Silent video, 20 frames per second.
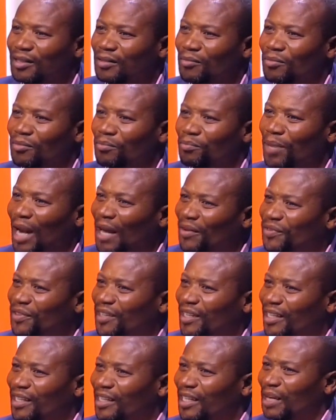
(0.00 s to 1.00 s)
bluffing.
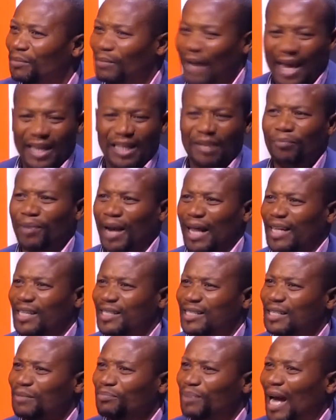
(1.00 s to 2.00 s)
Am I the brother's
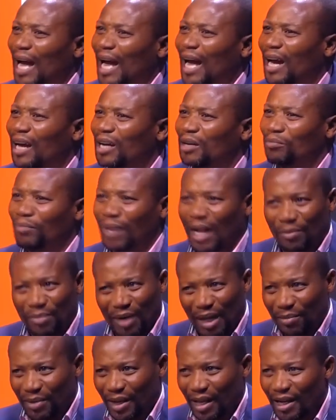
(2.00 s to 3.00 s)
keeper? Blah,
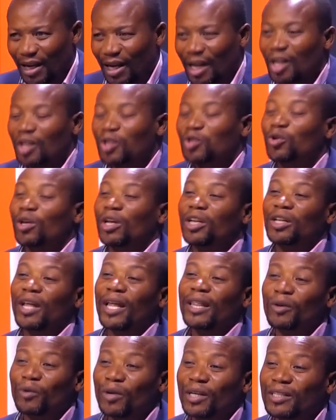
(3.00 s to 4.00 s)
blah, blah. So in
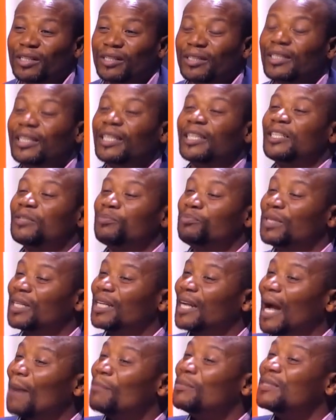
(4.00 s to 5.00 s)
other words, it becomes